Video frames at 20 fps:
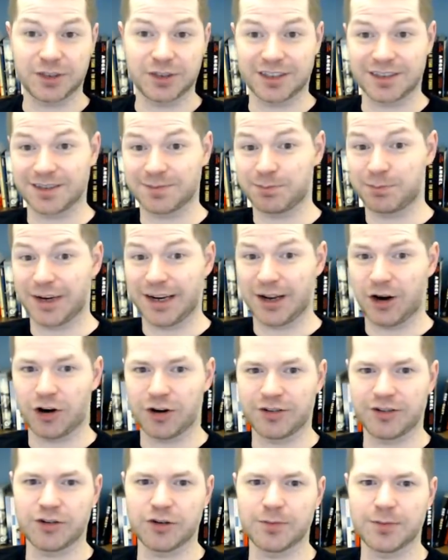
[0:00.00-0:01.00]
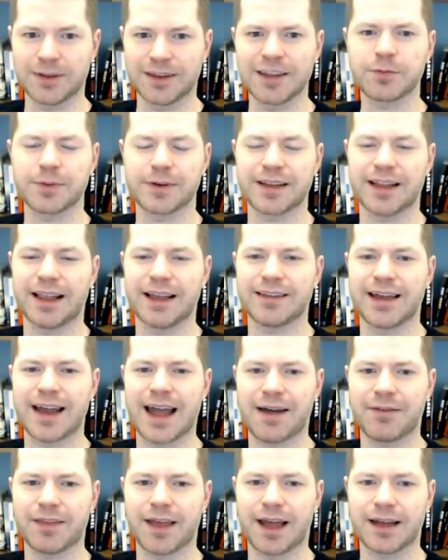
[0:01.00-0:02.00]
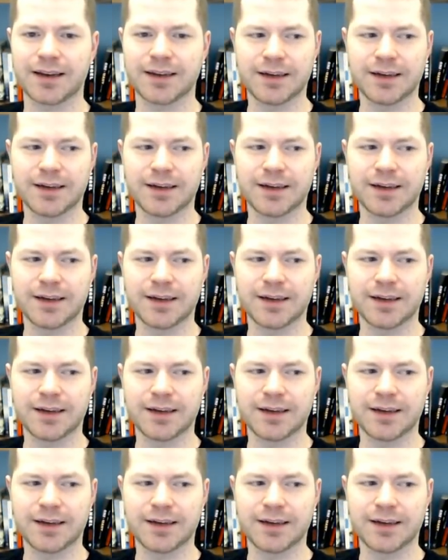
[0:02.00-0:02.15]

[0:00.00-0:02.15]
which is pretty hard to do. But let's pretend like they have that.